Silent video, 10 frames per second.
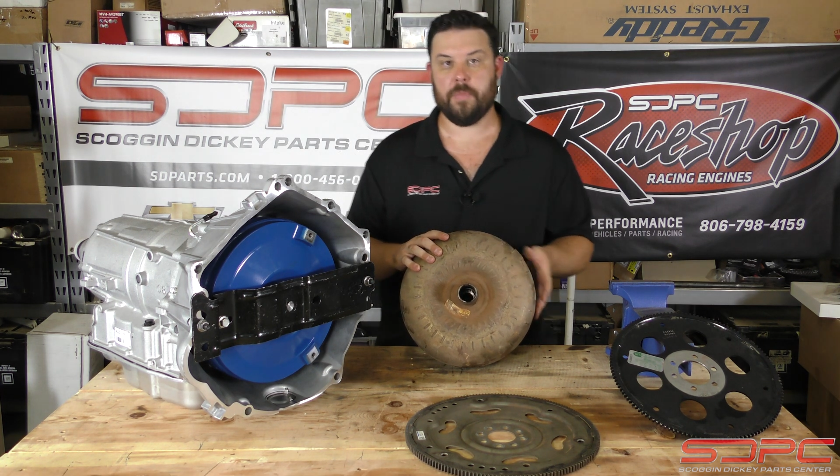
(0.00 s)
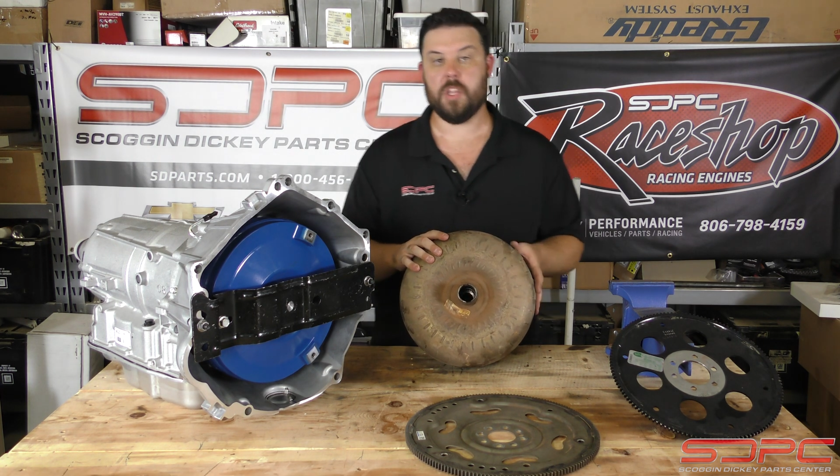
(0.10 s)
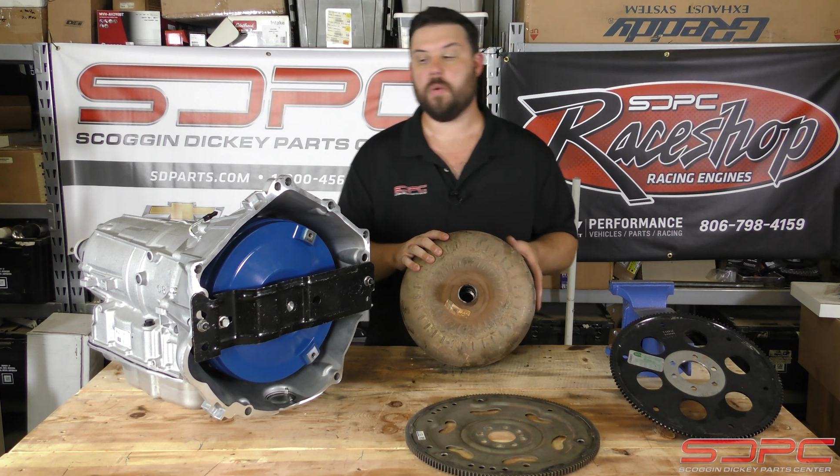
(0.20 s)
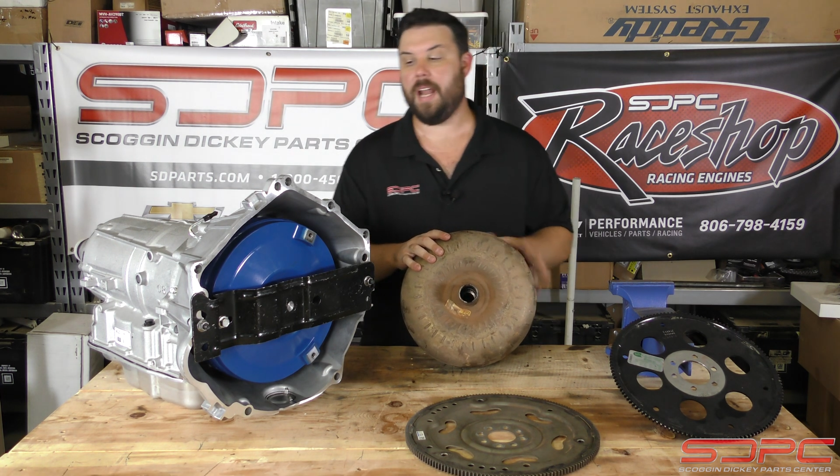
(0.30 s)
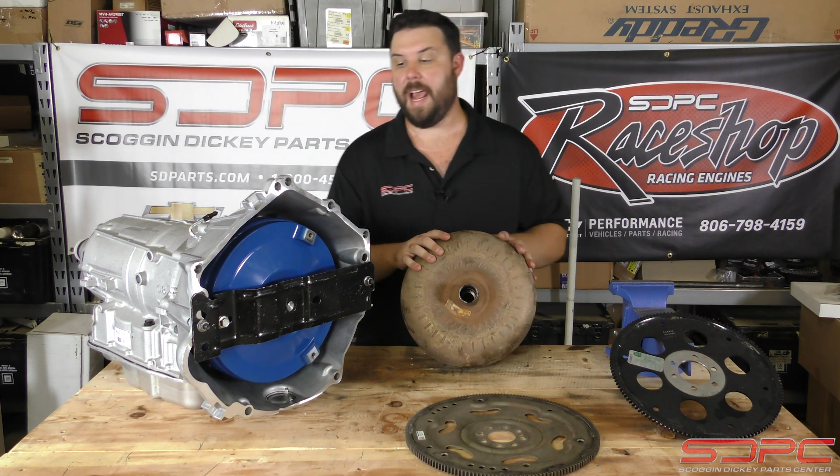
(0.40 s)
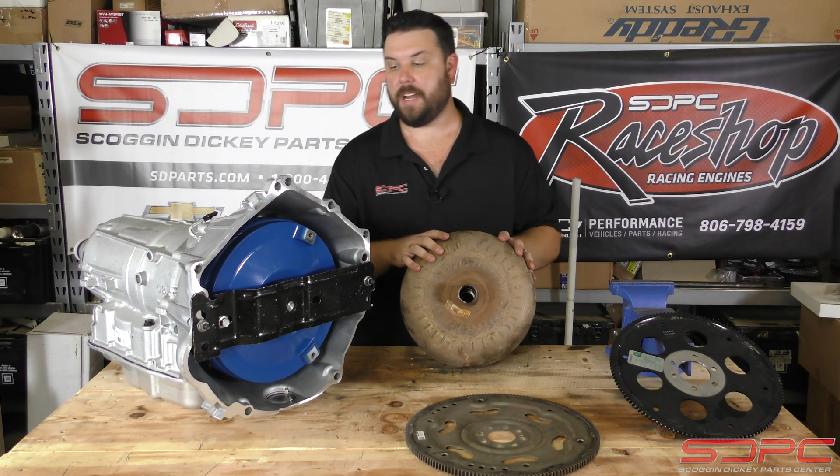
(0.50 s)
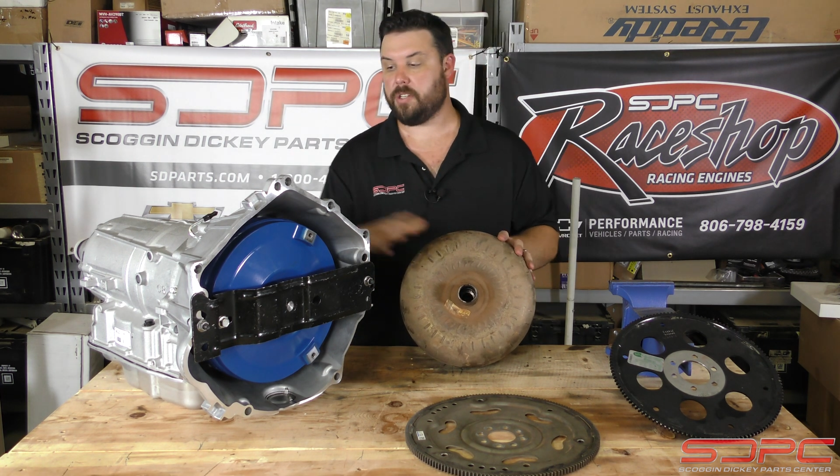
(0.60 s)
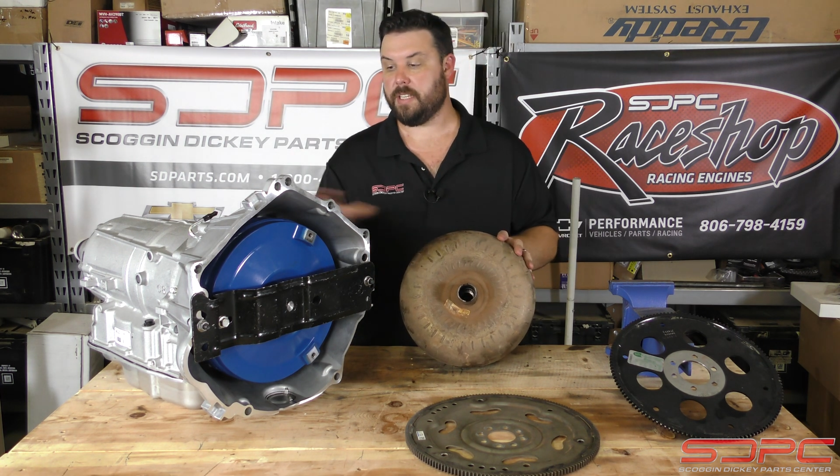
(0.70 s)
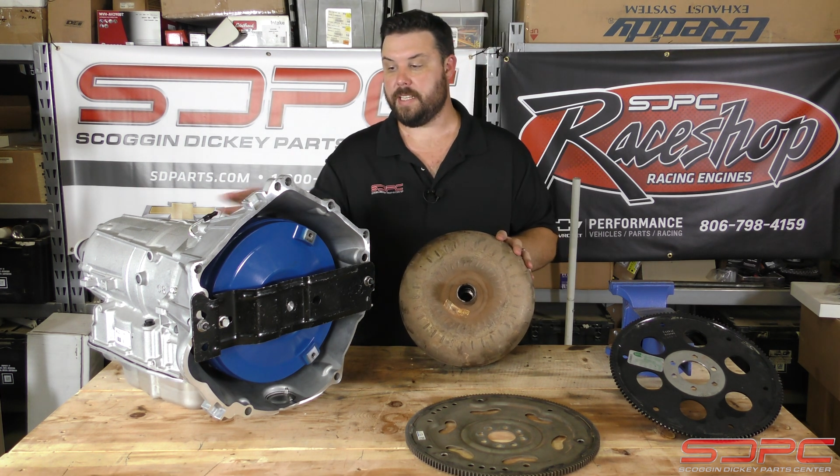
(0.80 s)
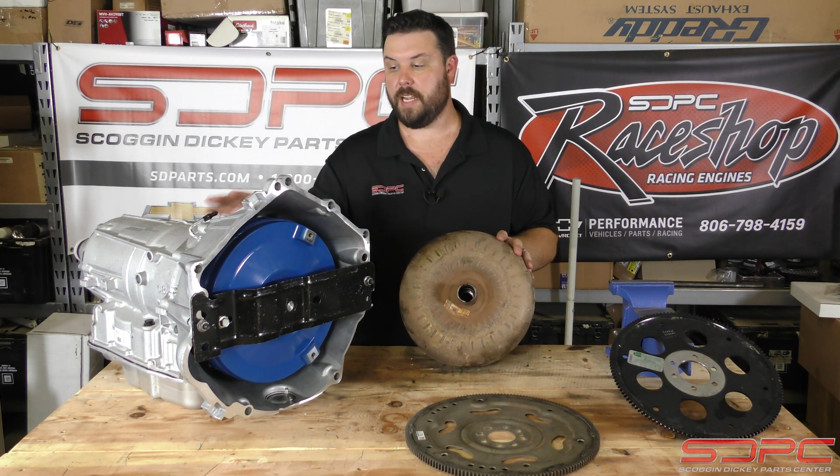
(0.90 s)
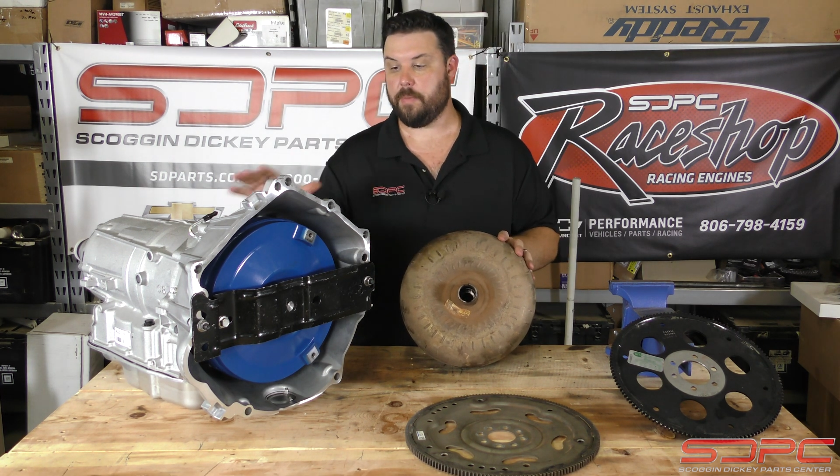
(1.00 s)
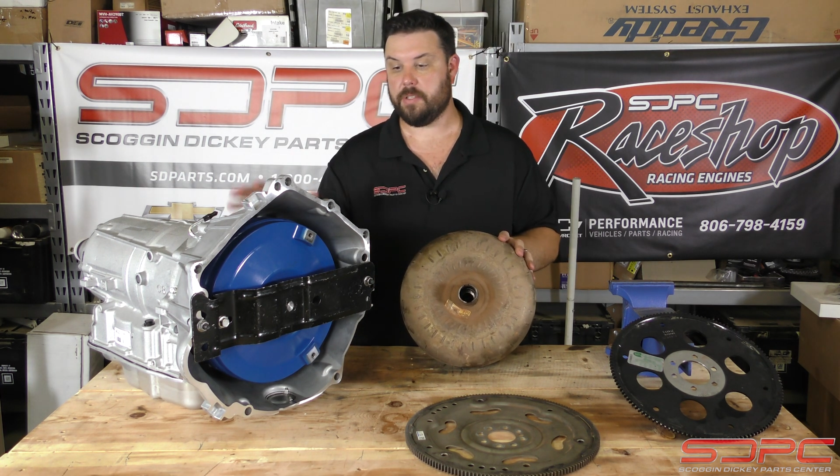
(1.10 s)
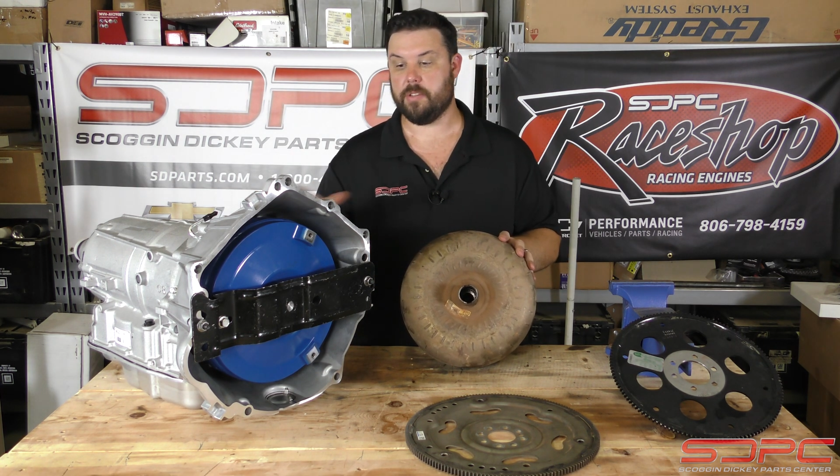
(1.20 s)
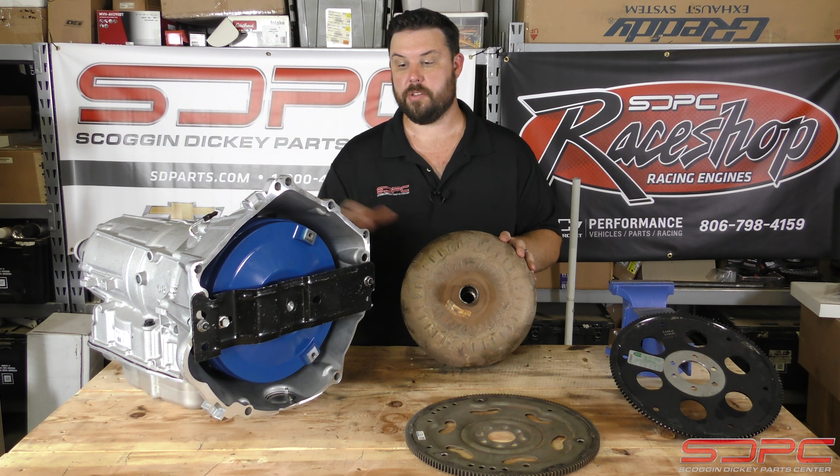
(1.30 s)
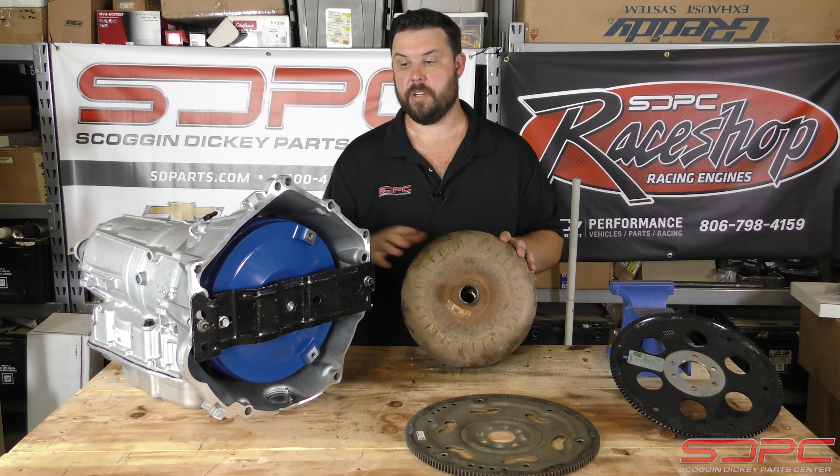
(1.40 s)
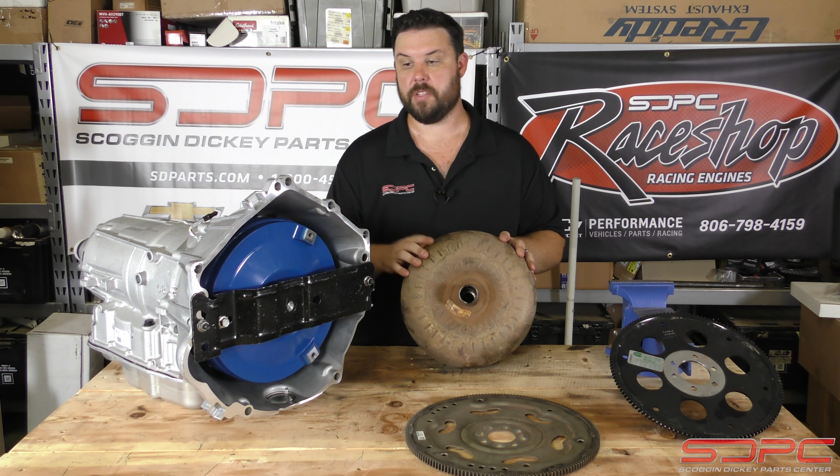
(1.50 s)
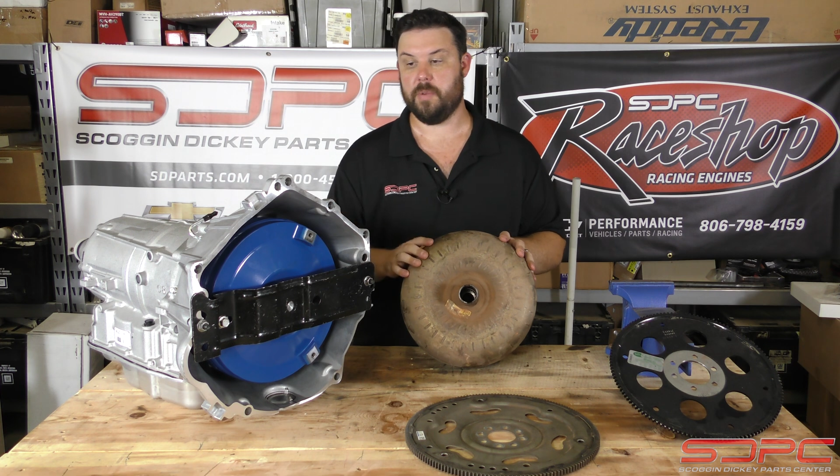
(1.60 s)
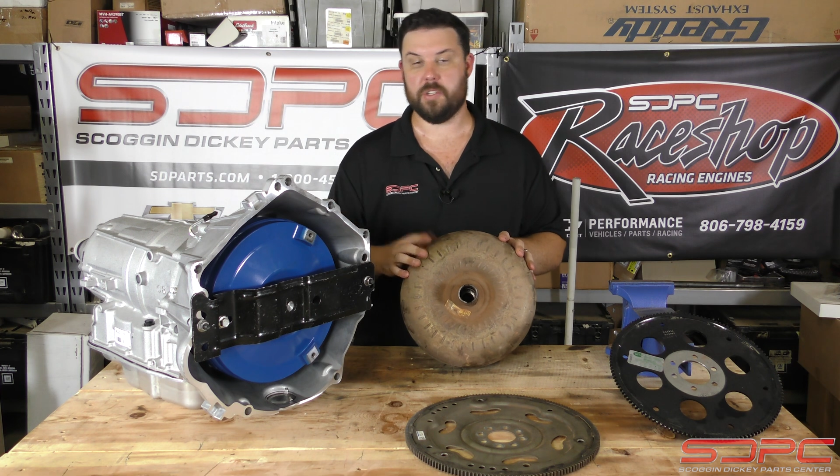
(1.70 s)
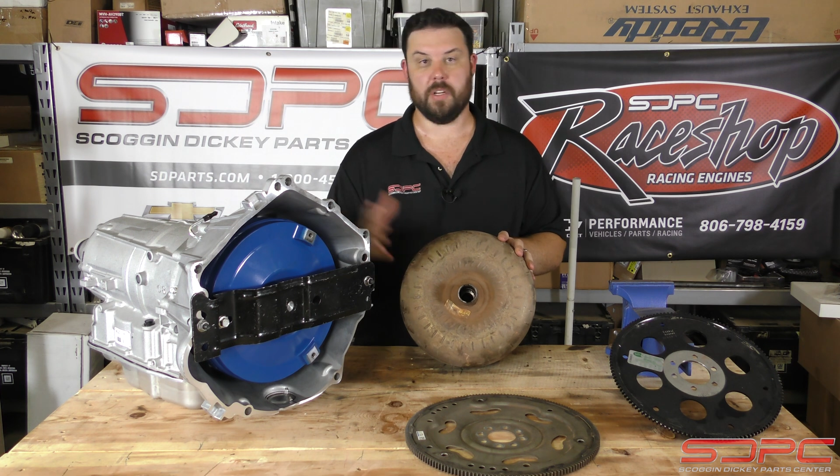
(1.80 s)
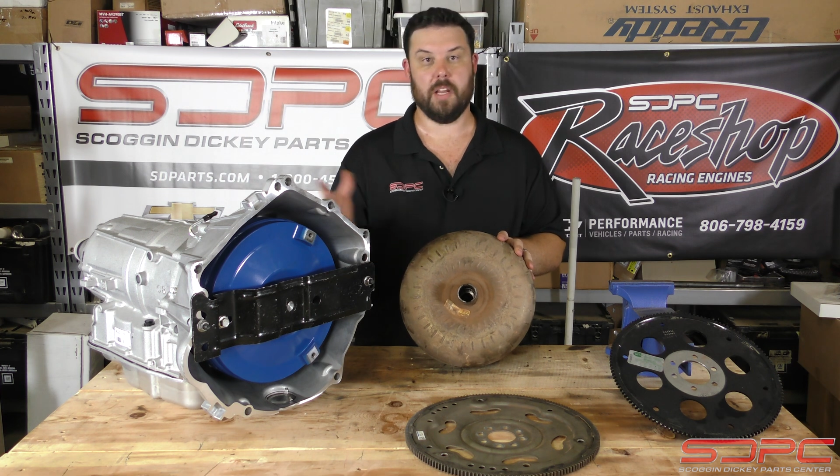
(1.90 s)
you can actually damage the
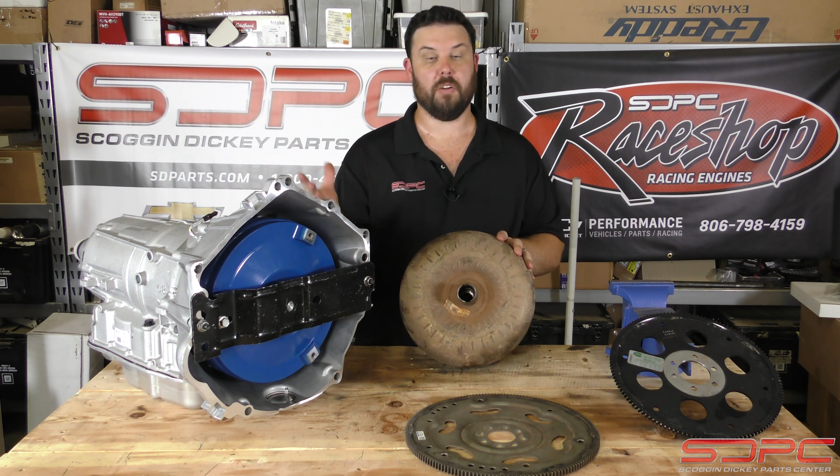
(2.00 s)
transmission.